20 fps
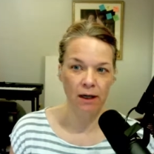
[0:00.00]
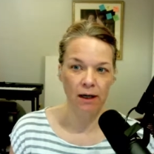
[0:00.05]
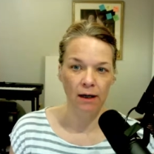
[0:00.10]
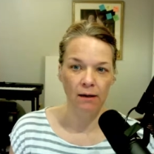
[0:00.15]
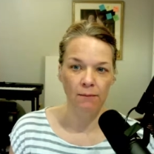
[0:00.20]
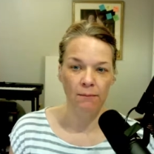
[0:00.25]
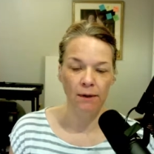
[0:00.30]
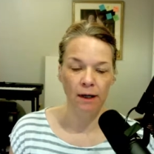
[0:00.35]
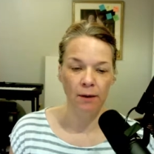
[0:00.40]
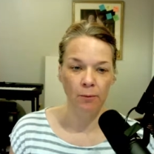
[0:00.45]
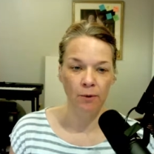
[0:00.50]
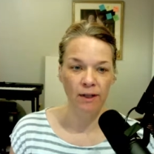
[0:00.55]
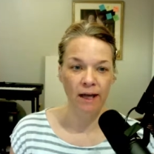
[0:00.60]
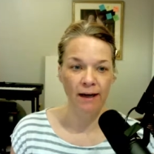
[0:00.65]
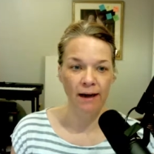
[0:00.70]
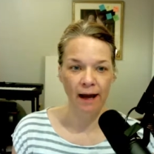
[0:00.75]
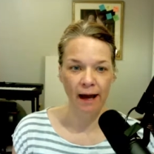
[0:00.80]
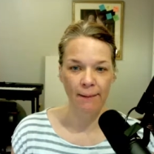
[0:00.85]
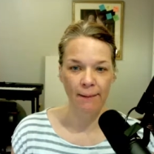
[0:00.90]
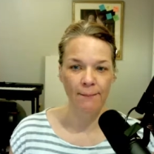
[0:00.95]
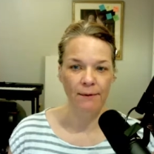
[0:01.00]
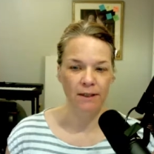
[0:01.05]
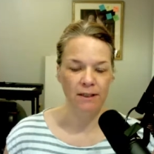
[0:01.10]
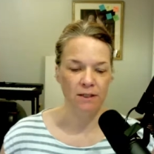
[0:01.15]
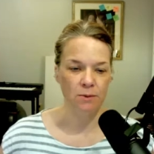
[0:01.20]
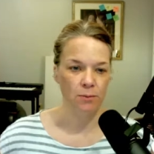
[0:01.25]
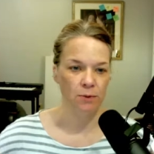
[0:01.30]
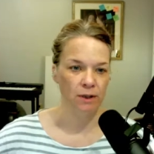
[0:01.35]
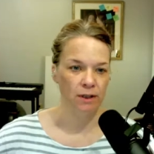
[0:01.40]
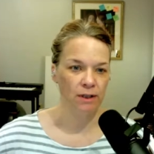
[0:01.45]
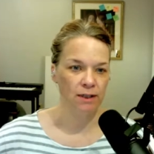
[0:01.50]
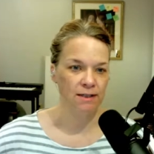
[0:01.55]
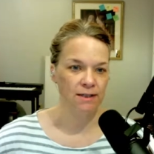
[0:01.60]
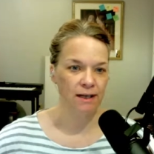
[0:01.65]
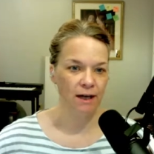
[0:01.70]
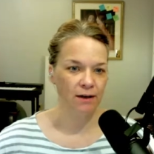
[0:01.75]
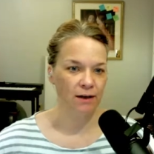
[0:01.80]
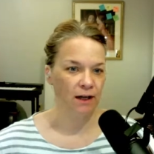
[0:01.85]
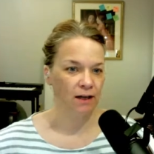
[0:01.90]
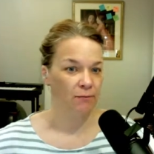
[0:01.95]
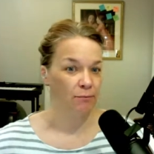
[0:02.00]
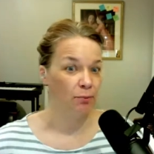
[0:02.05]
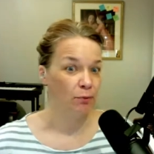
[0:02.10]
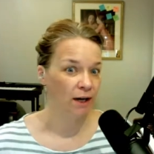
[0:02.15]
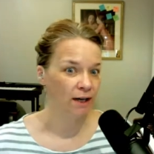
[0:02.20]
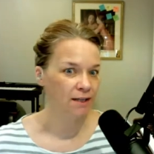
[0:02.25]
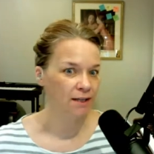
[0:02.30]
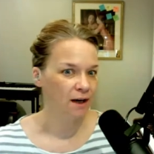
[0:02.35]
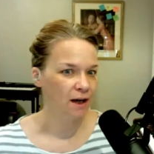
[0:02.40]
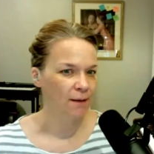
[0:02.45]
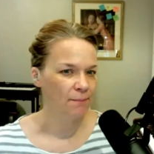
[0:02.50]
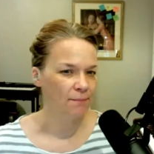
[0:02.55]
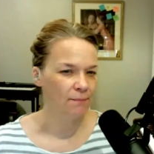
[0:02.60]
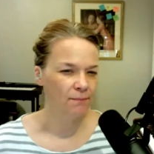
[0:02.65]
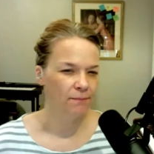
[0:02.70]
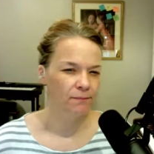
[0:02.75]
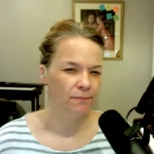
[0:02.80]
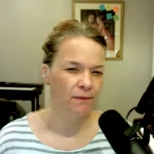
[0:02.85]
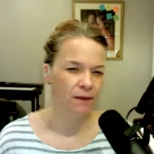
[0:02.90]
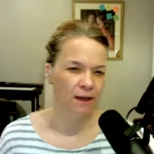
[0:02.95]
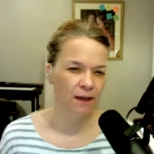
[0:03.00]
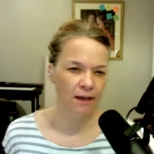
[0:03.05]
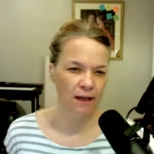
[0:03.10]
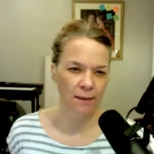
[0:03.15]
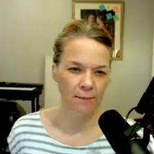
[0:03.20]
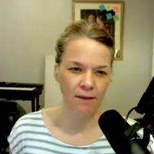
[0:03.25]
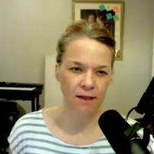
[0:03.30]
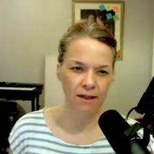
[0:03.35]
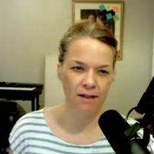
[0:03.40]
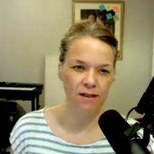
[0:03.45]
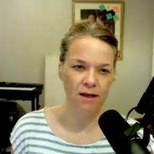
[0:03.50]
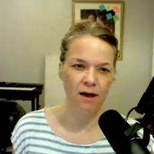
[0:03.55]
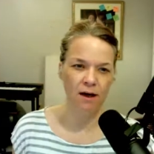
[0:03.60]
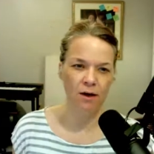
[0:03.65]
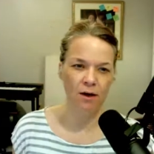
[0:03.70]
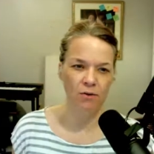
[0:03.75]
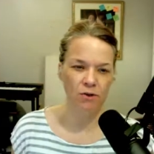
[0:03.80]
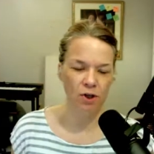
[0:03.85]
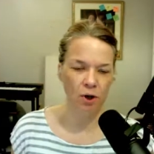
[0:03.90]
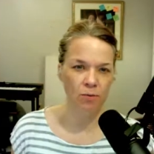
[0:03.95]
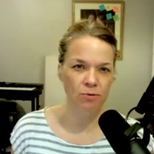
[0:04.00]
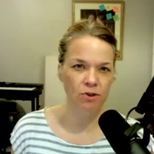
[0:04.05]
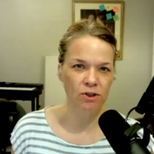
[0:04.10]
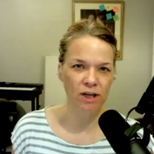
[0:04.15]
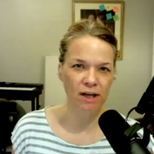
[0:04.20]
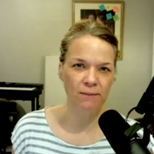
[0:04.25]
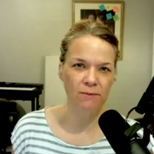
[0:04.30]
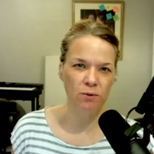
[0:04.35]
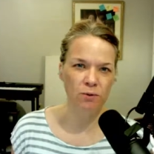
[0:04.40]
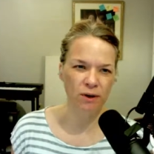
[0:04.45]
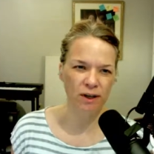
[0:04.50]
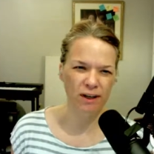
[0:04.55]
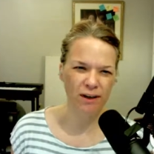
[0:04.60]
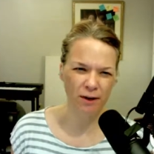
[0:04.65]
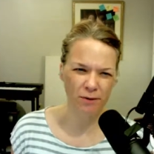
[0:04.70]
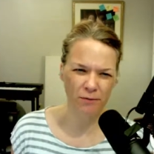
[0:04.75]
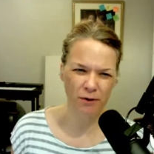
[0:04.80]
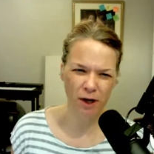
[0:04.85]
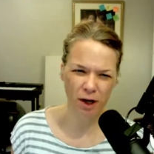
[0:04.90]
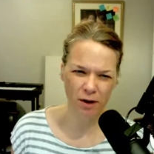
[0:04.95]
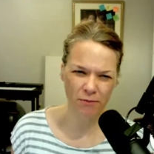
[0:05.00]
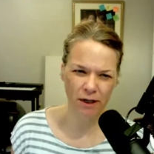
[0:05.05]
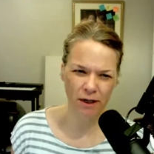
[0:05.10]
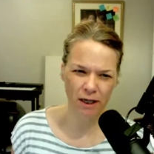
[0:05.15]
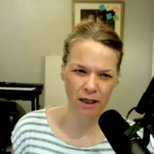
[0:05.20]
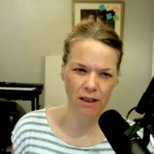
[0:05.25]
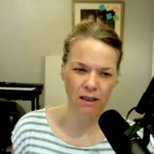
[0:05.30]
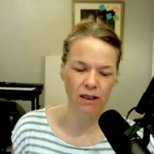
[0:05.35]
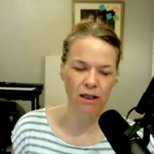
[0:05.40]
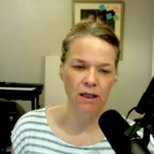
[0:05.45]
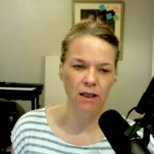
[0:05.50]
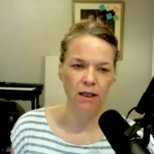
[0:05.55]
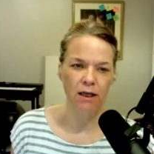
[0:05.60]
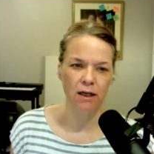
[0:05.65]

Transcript: But when that happens, when the sound kind of breaks up, then that means, oh, don't keep doing it over and over again.